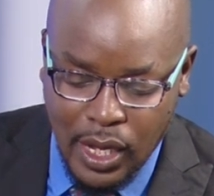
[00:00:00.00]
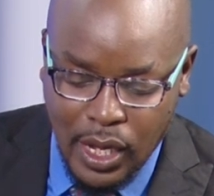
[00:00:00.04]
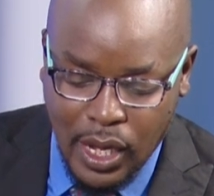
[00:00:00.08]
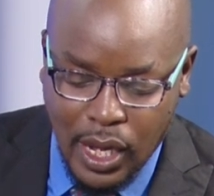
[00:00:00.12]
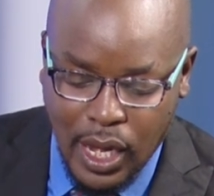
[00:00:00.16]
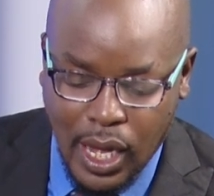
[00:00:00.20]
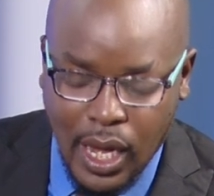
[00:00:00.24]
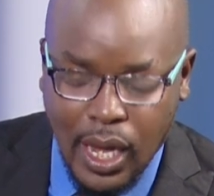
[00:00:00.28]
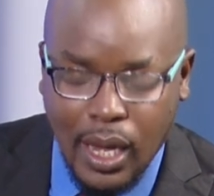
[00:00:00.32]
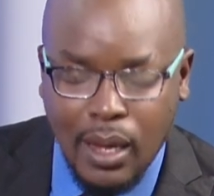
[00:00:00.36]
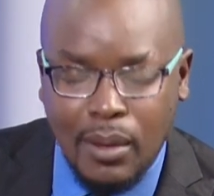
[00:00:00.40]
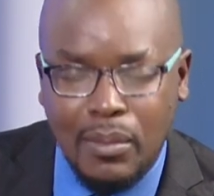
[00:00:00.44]

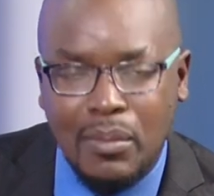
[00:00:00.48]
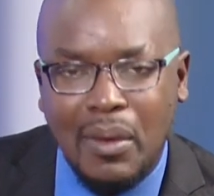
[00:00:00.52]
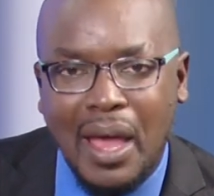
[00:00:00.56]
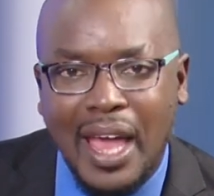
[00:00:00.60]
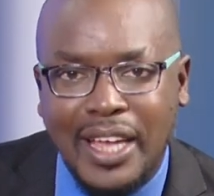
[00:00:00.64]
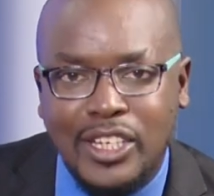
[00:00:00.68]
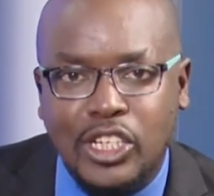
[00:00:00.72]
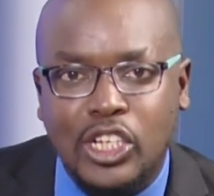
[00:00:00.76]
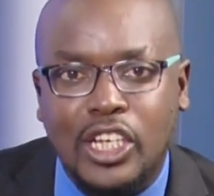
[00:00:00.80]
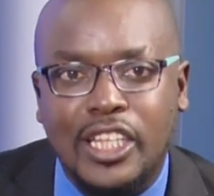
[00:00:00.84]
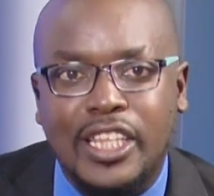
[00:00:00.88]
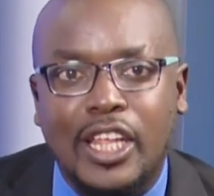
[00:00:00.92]

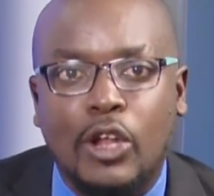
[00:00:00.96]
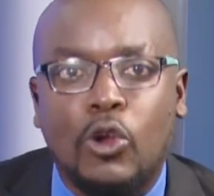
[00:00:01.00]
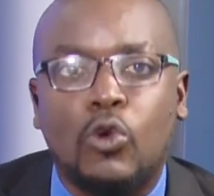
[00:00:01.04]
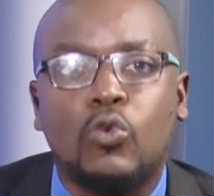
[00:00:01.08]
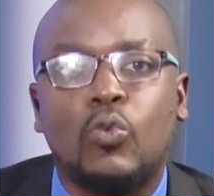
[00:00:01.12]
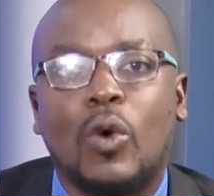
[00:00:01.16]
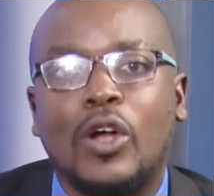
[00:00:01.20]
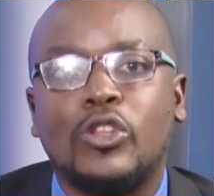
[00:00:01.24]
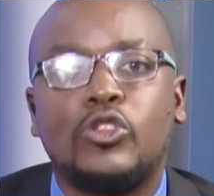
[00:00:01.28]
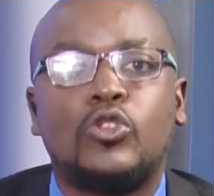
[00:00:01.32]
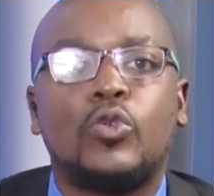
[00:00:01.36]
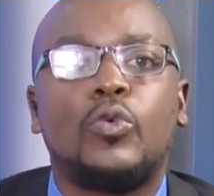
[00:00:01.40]
Actually, they don't
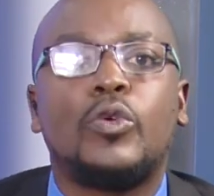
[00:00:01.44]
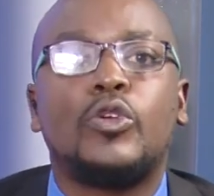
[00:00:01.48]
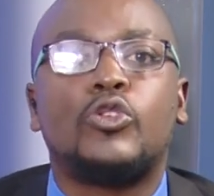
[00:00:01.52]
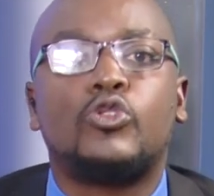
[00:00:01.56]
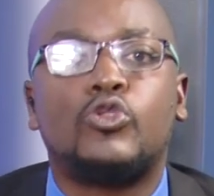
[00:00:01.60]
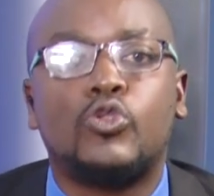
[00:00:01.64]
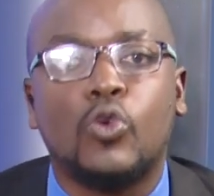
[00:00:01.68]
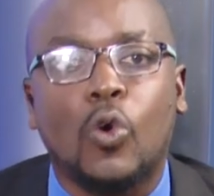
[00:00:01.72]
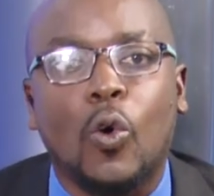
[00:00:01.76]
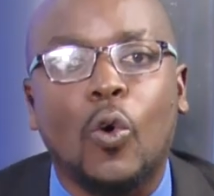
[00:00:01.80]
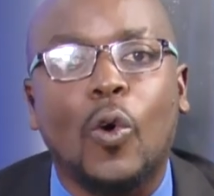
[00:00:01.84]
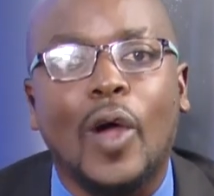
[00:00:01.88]
want to
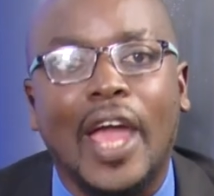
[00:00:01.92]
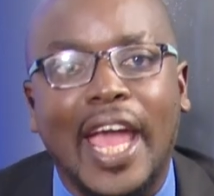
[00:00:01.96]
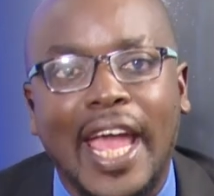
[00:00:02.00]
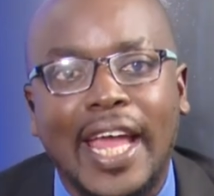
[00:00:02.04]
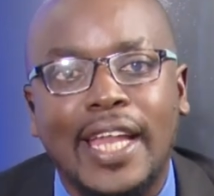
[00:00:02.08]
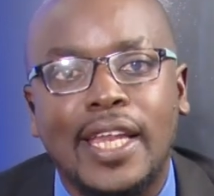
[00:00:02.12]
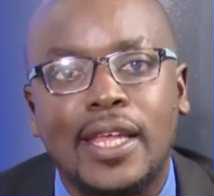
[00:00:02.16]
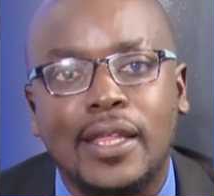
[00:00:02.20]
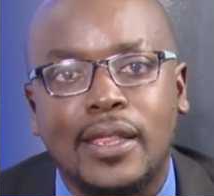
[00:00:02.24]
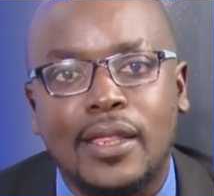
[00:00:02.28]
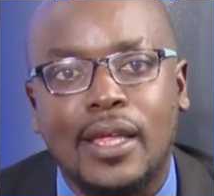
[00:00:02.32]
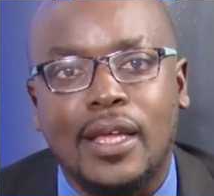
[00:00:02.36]
withdraw
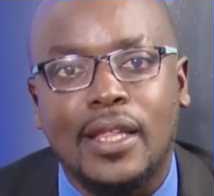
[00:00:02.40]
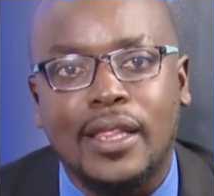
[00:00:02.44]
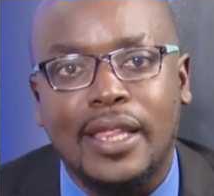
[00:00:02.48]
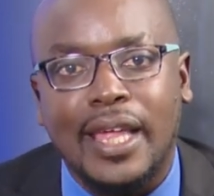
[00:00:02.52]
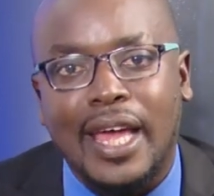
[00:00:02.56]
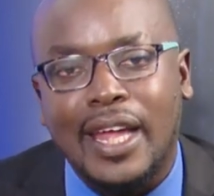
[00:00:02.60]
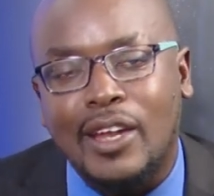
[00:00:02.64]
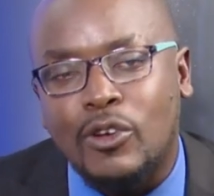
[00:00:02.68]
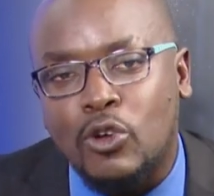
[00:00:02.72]
anything there.